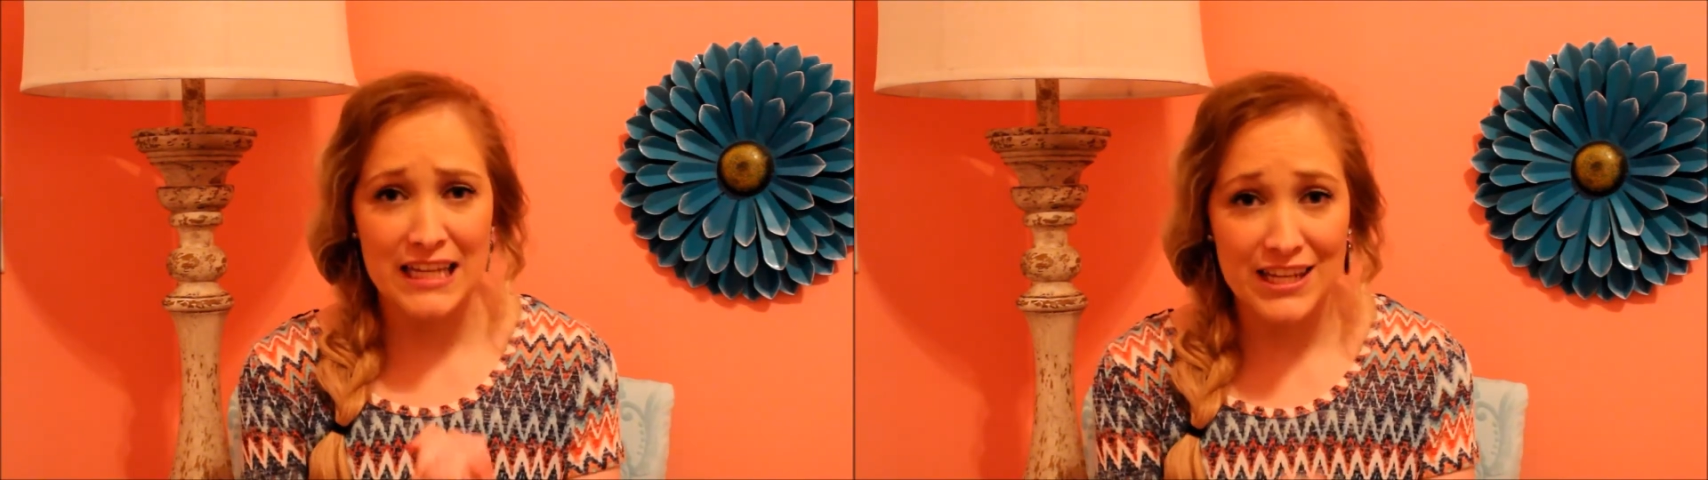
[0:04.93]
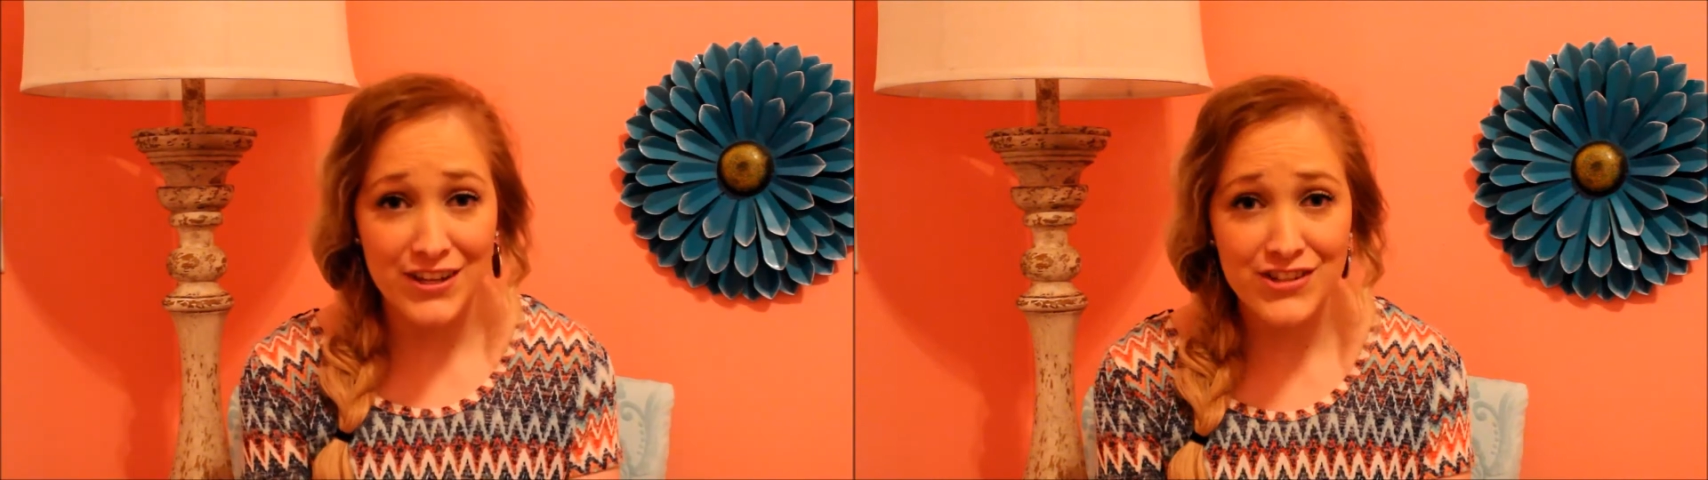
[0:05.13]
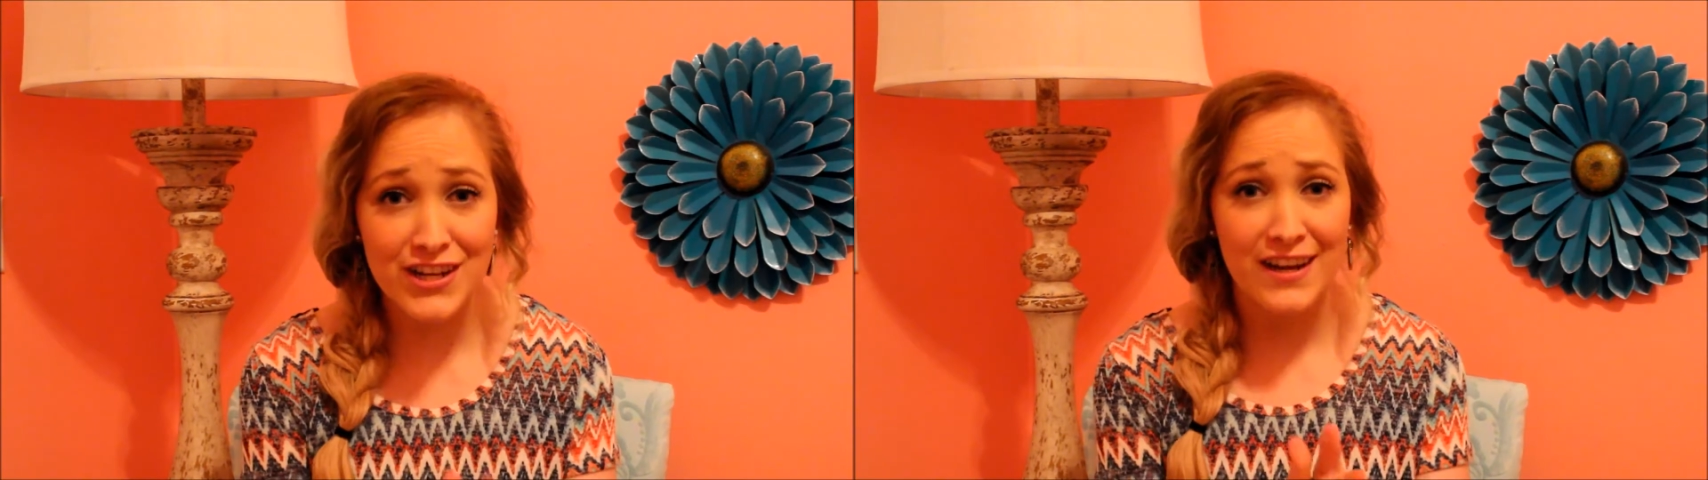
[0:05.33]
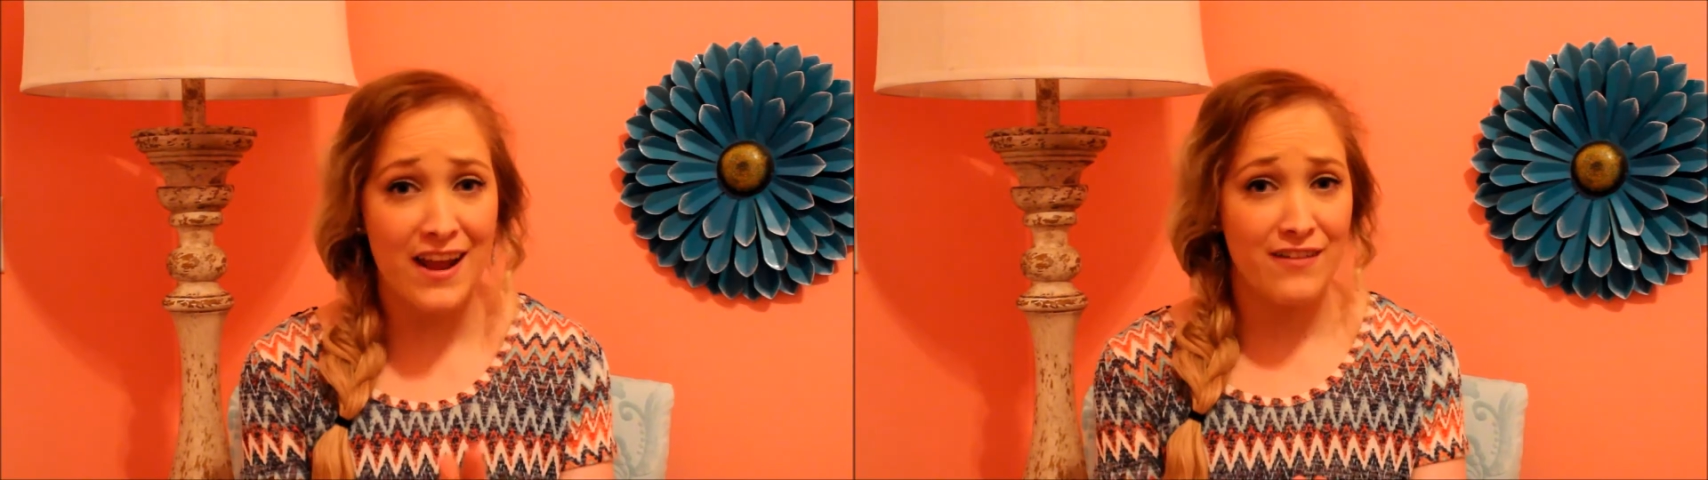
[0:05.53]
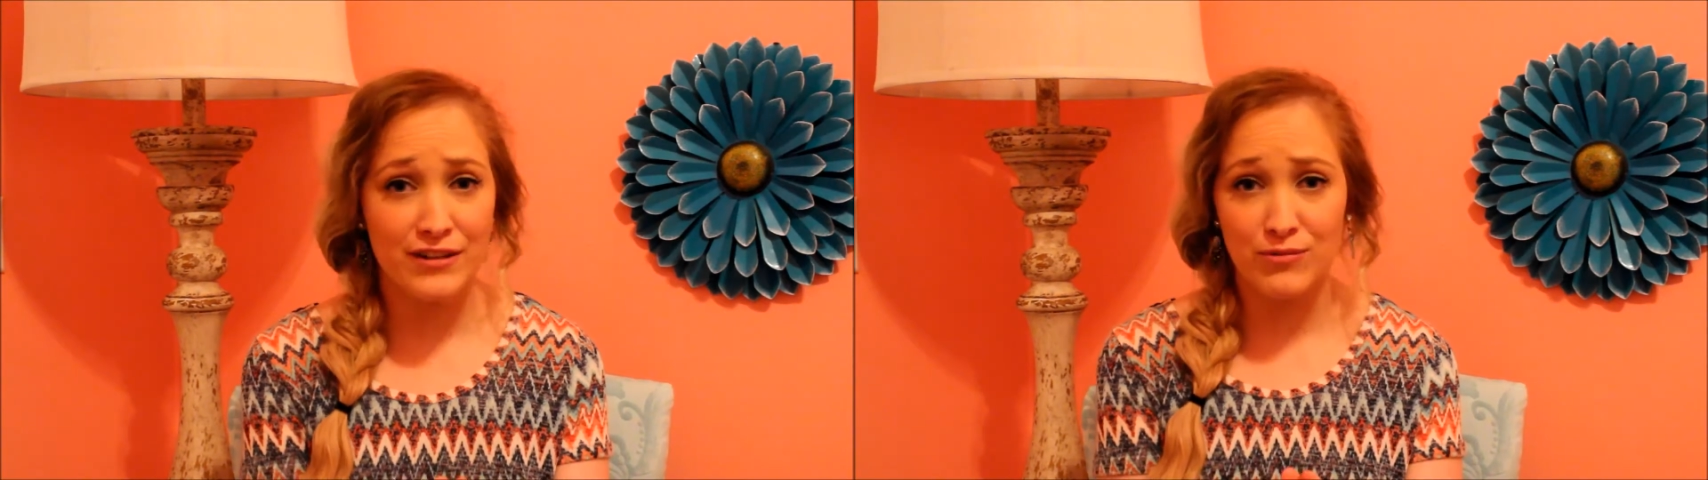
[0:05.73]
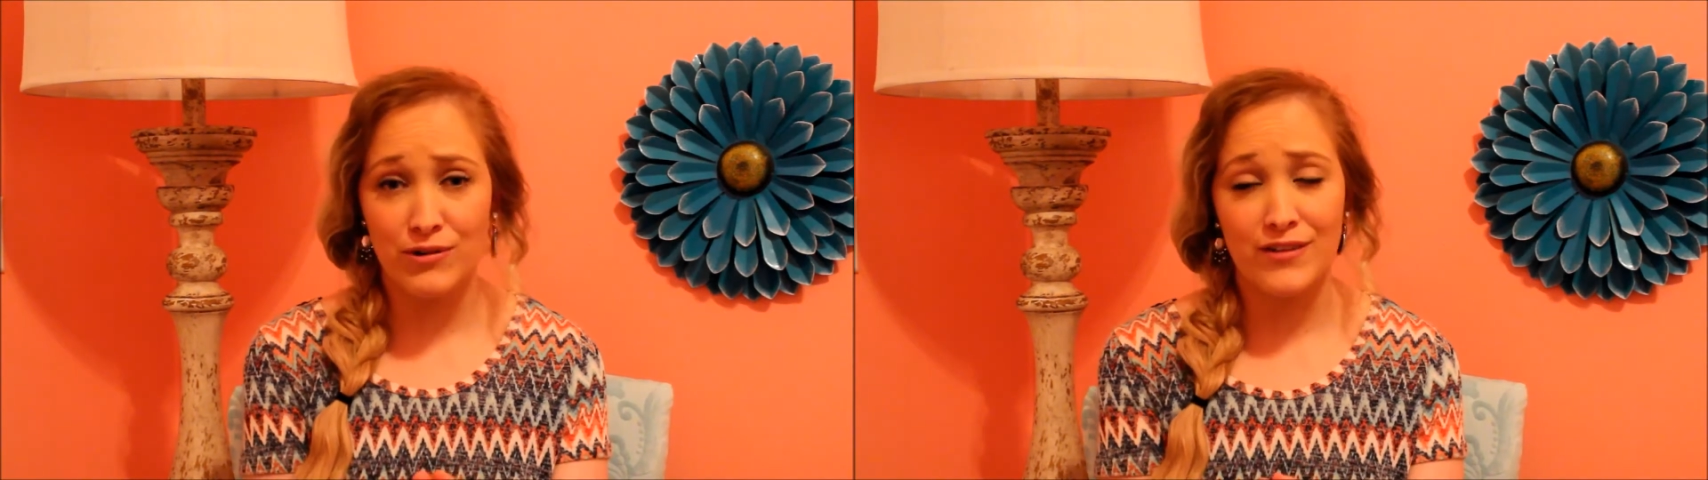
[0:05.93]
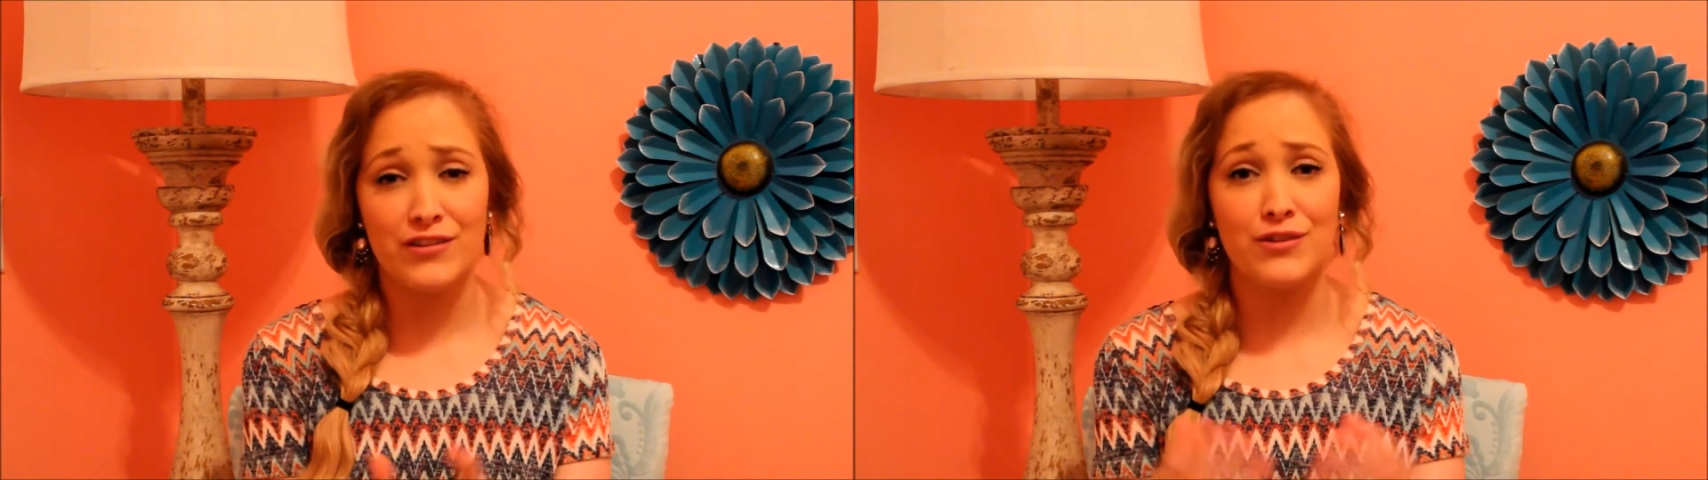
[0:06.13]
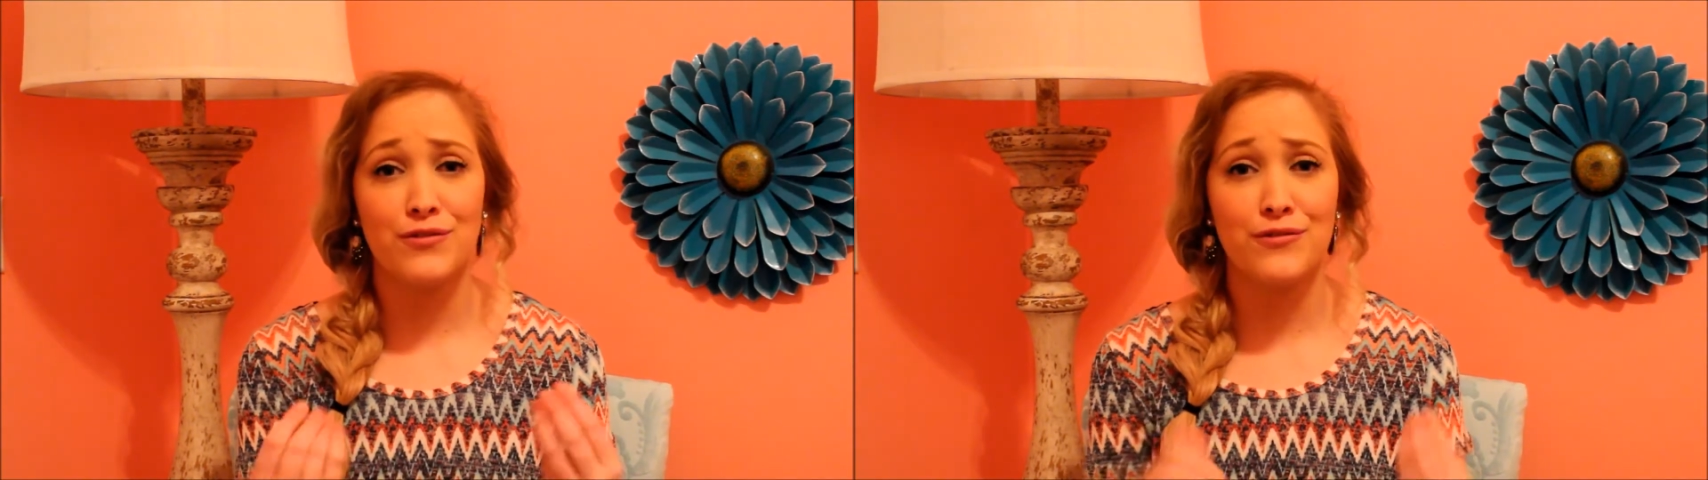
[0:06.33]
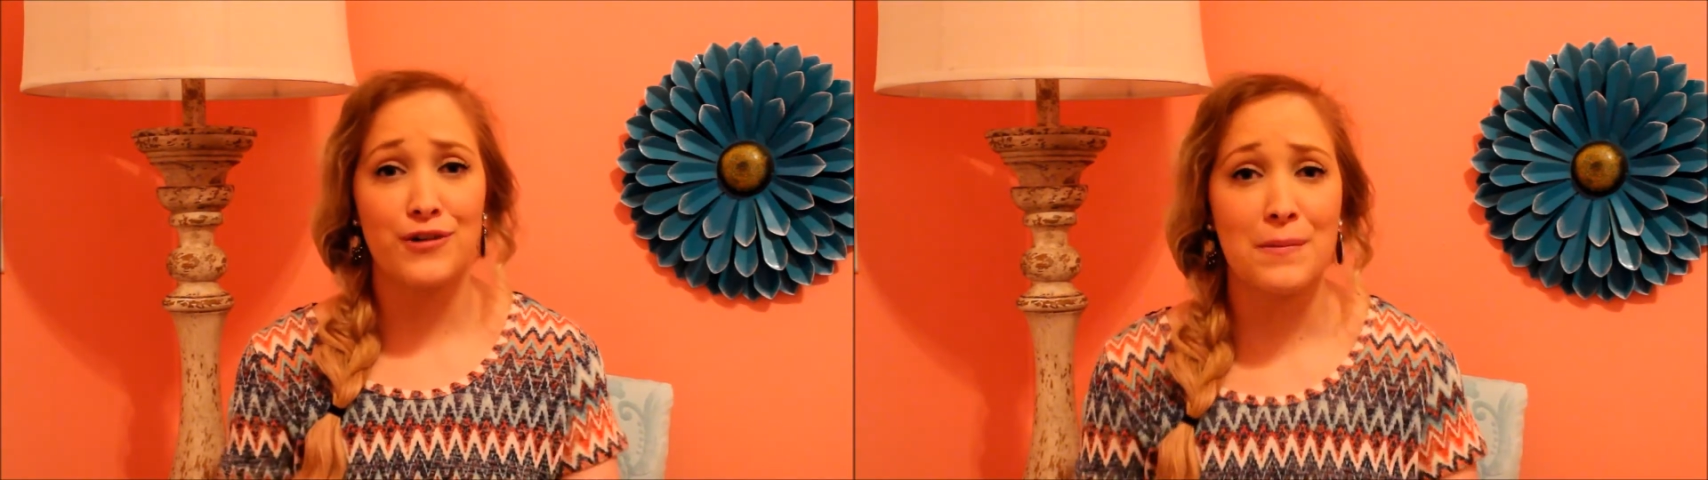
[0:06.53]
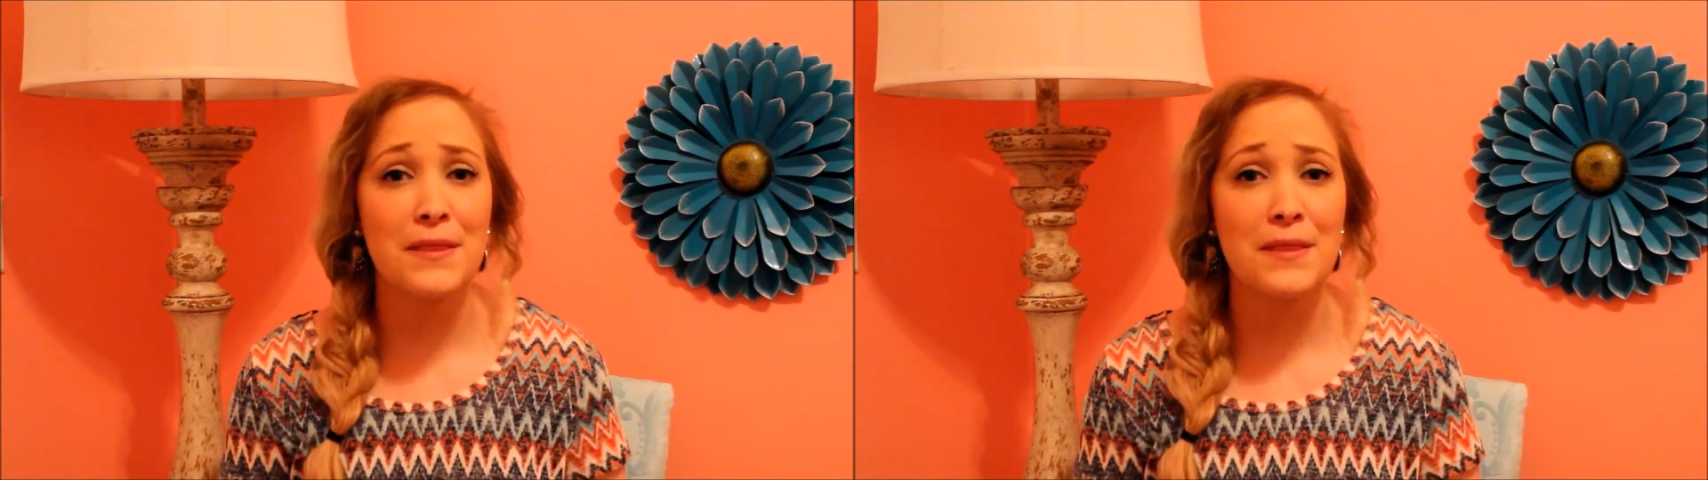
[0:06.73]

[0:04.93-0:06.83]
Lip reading: each and every one of you from